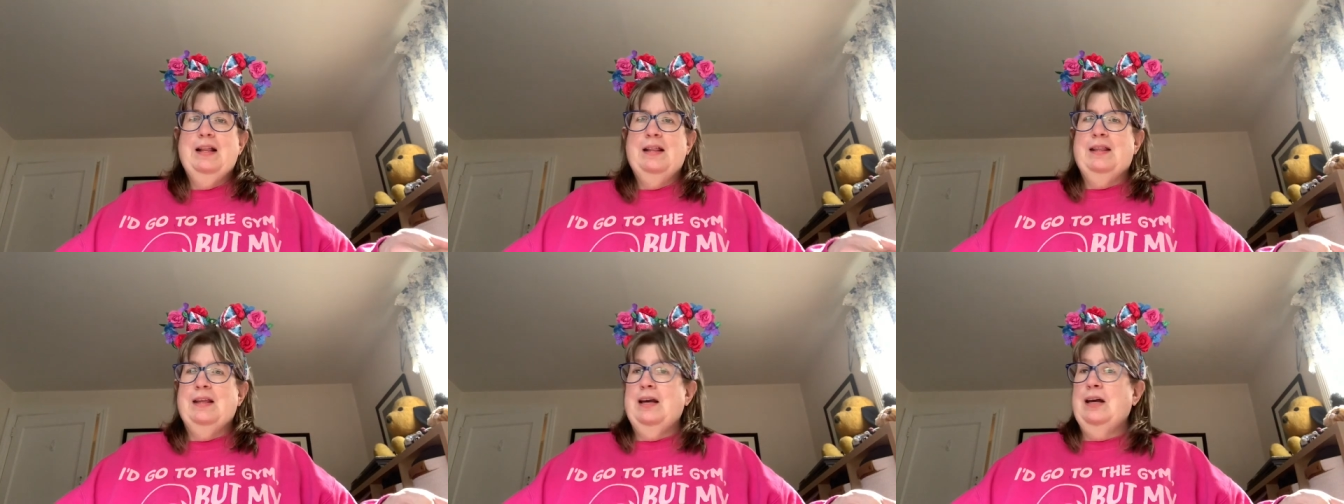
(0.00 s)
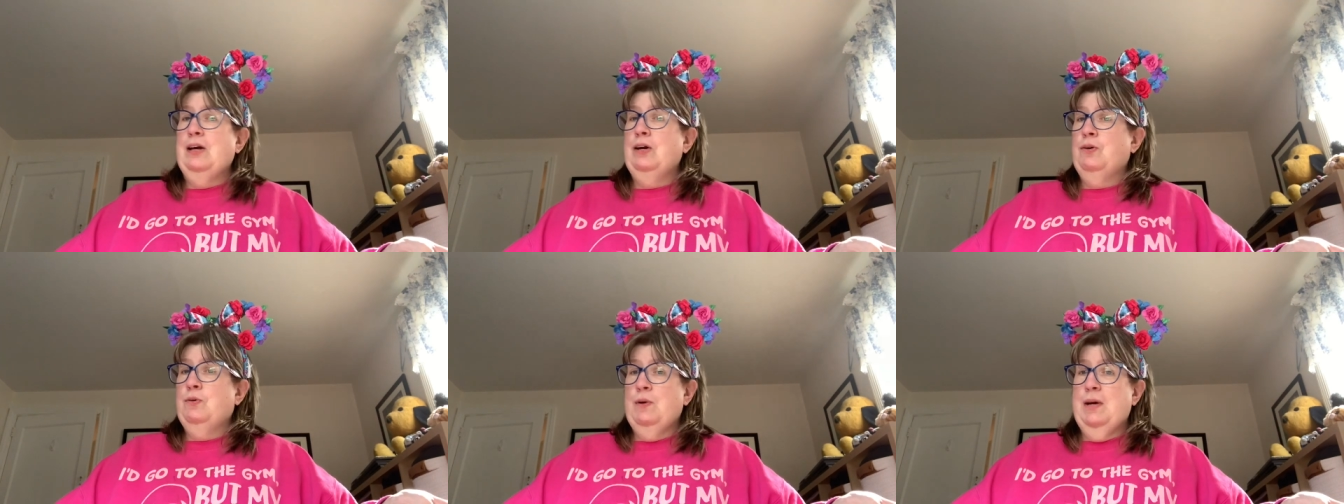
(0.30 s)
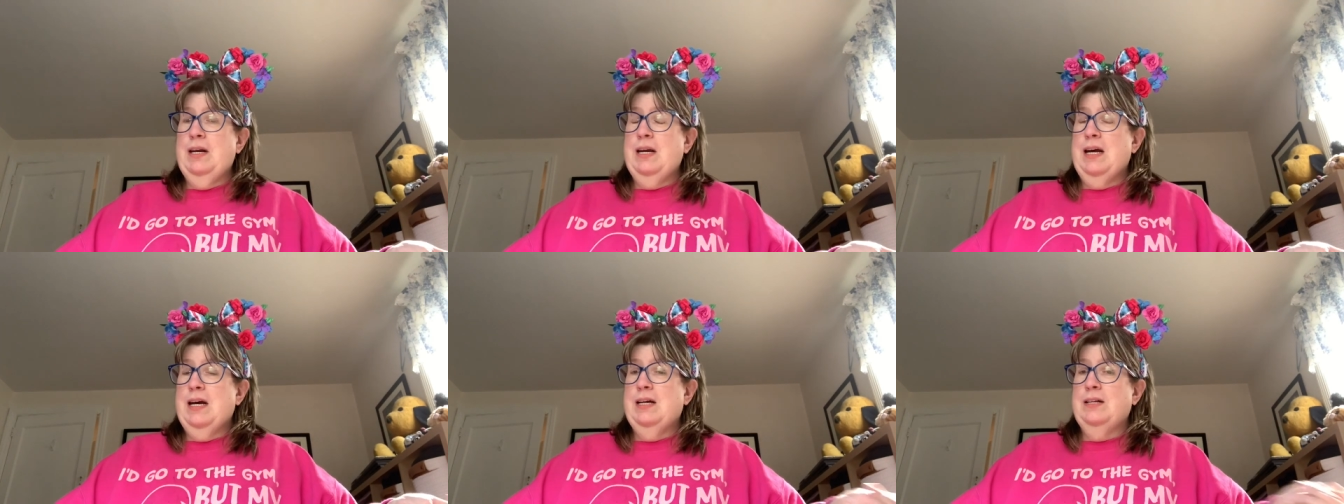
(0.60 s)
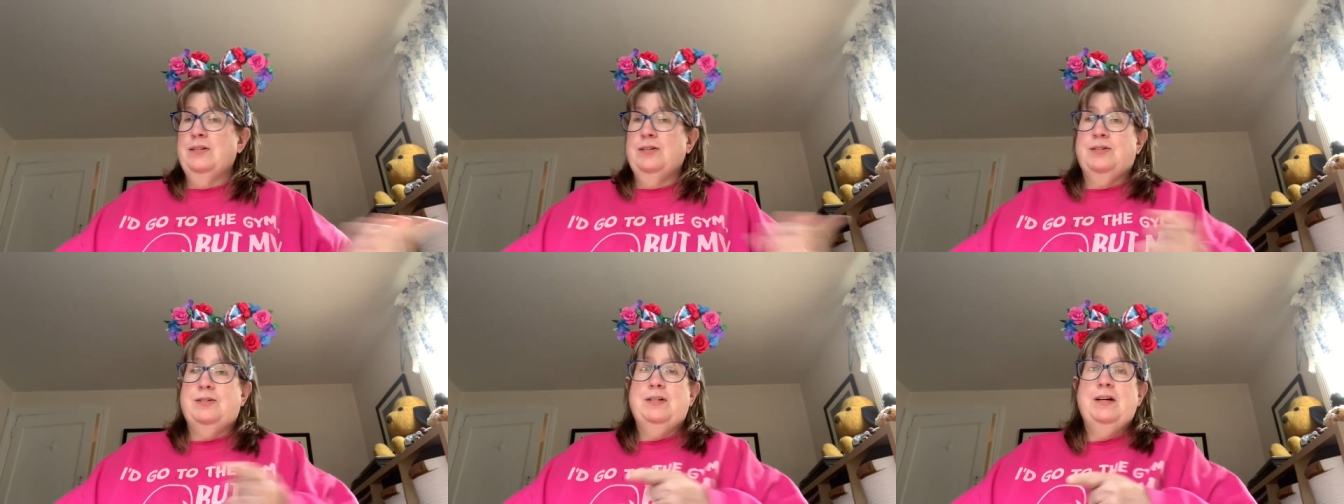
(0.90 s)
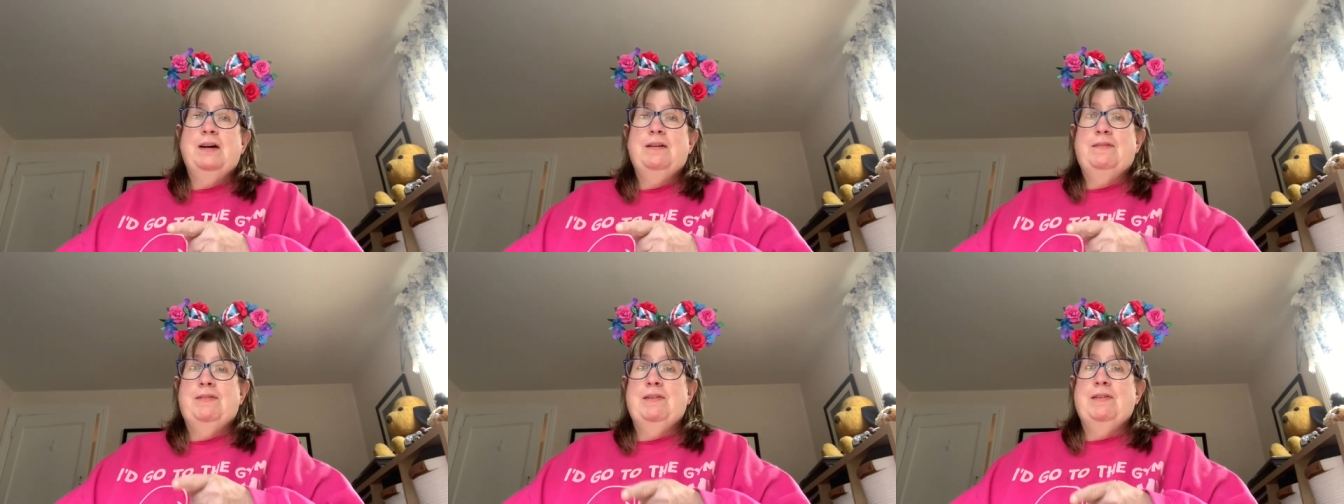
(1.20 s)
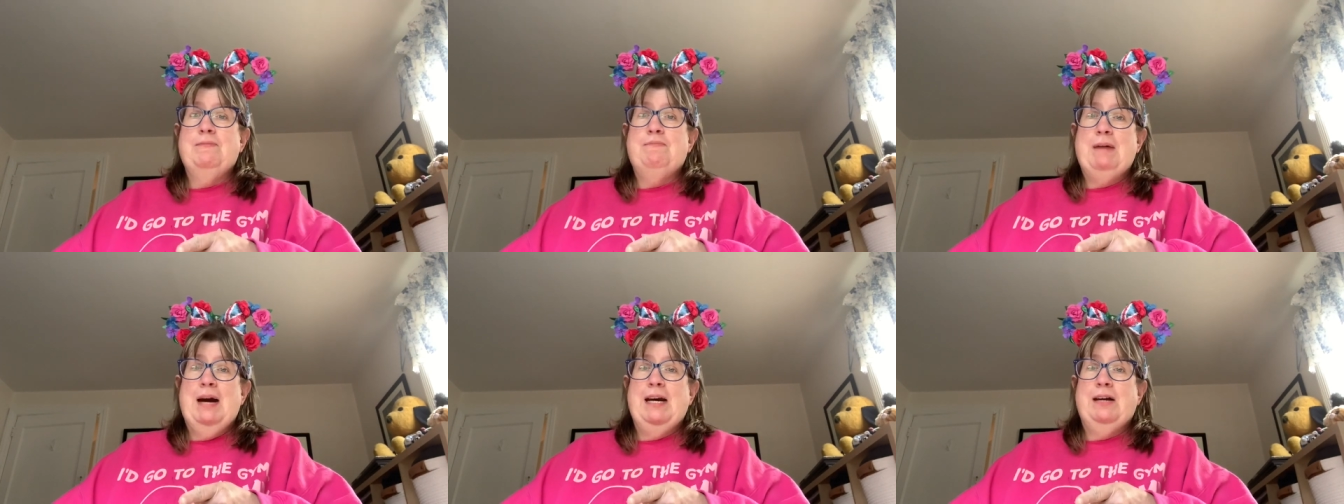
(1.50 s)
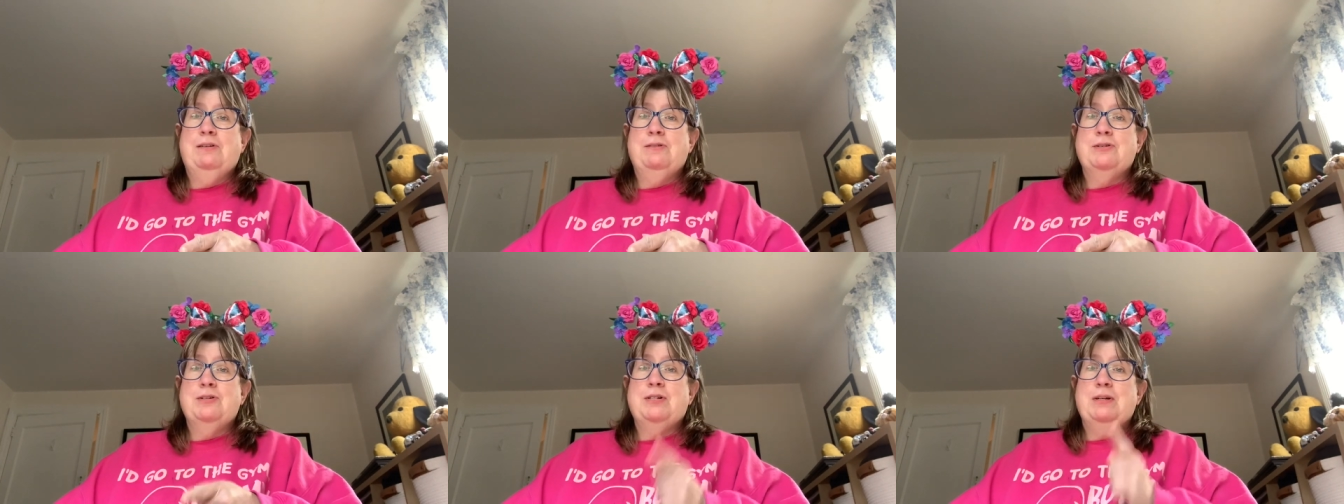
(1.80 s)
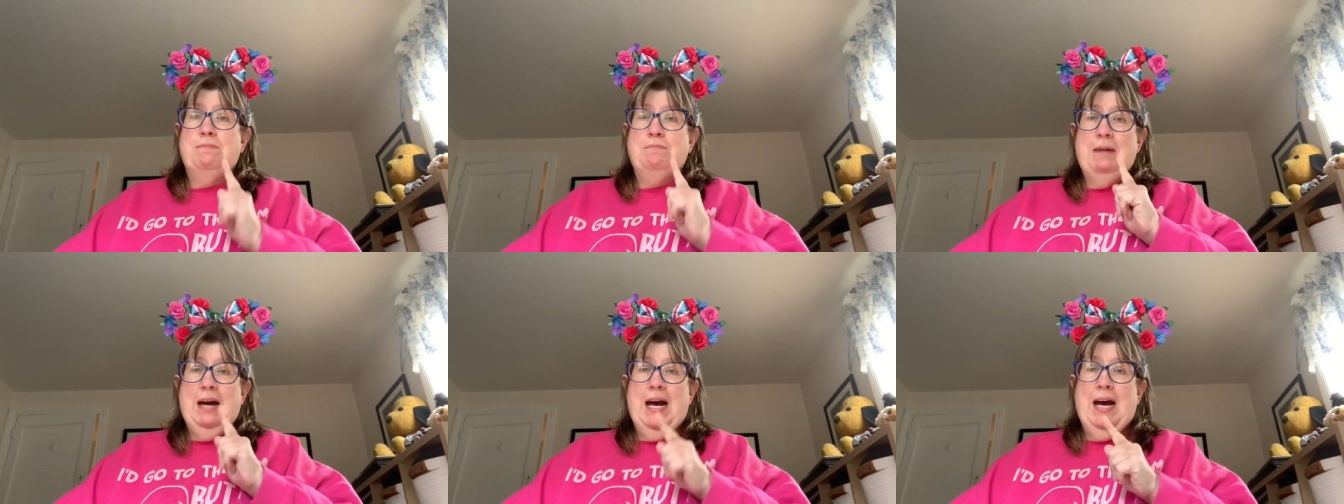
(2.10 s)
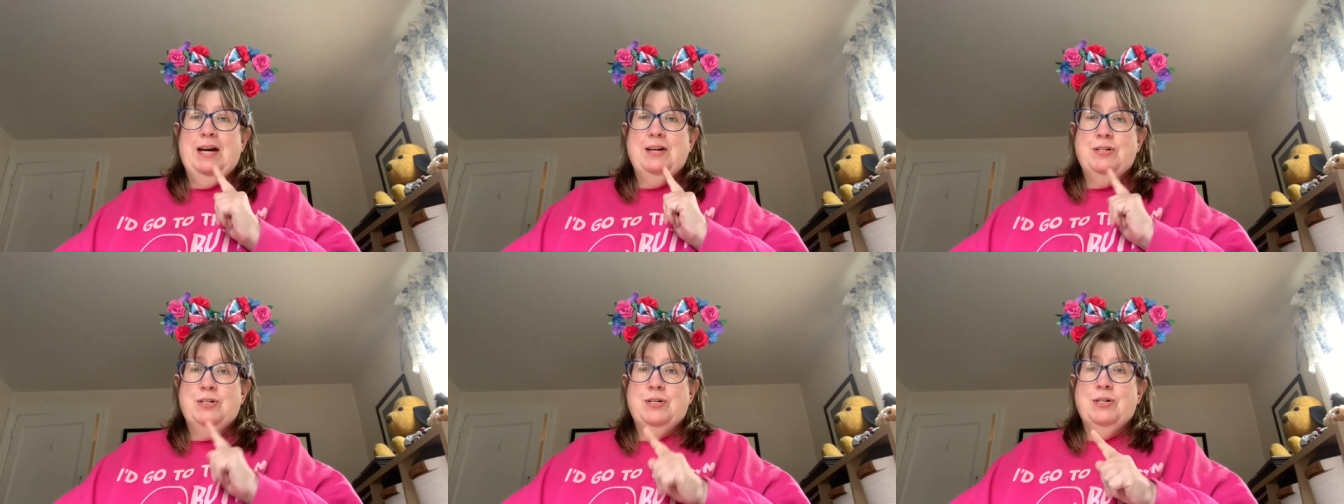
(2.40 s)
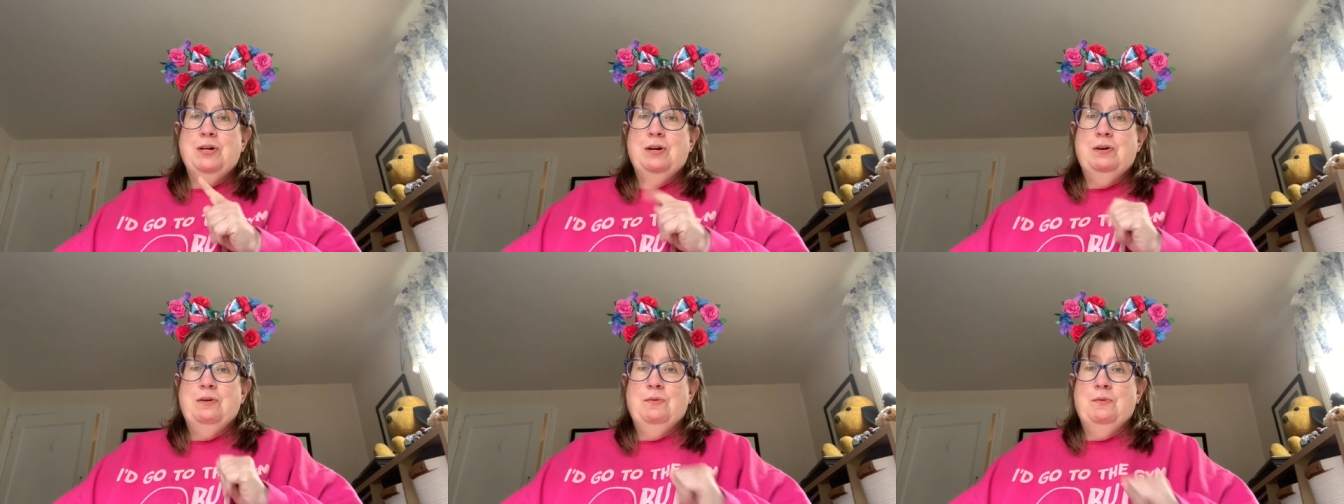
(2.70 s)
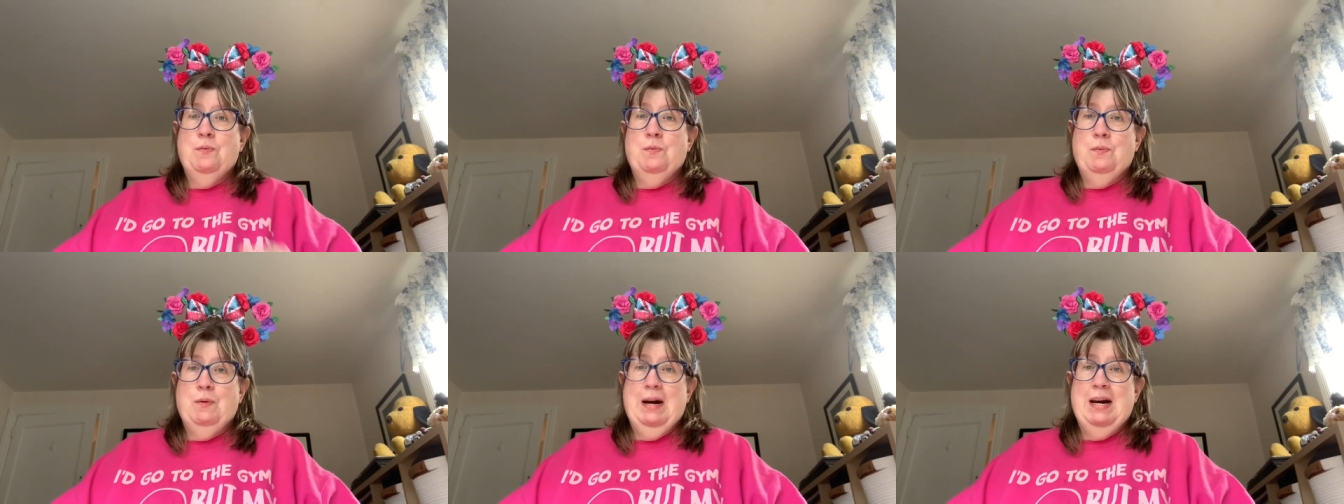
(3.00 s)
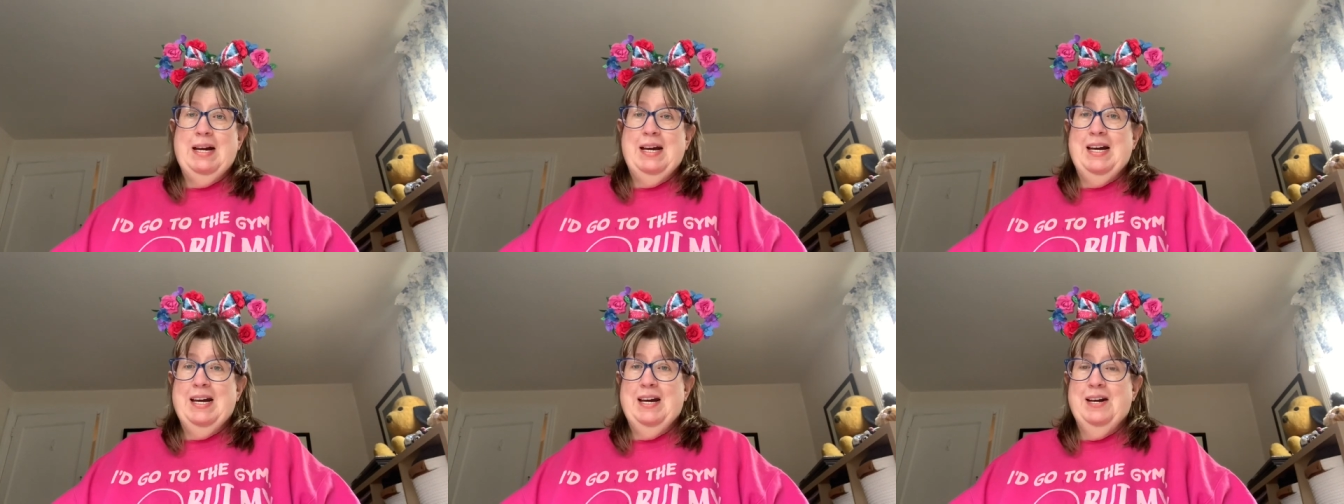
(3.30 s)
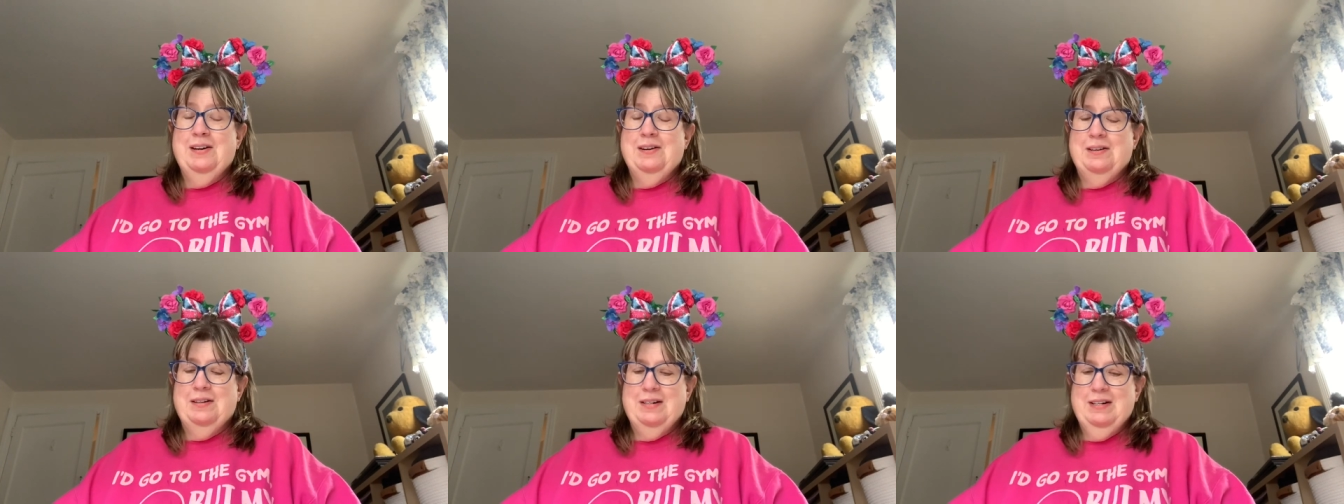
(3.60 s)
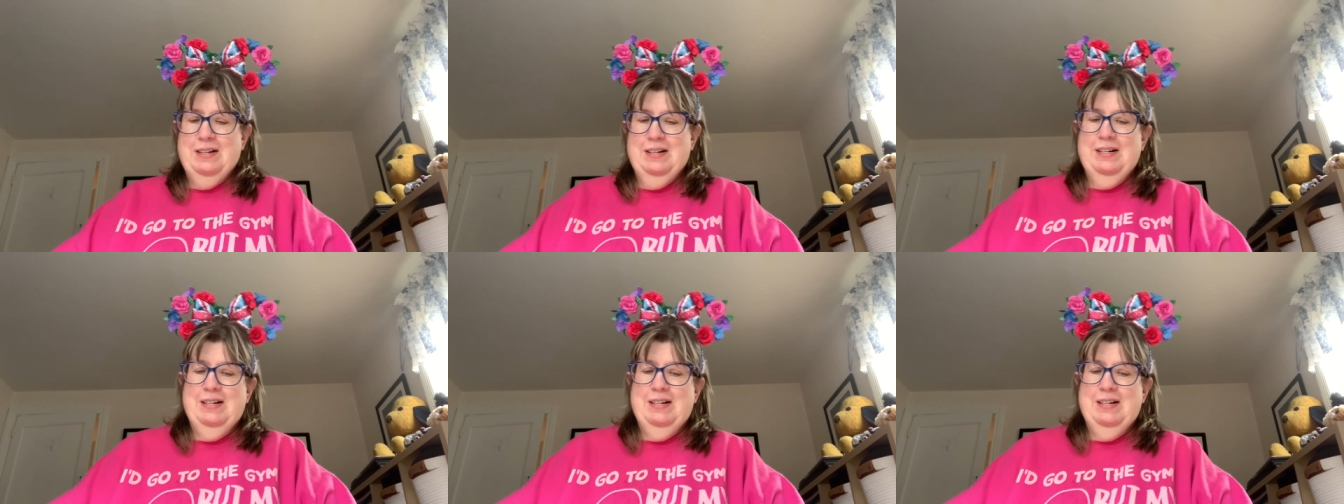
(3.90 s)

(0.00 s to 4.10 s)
the ingredients for bangers and mash right here.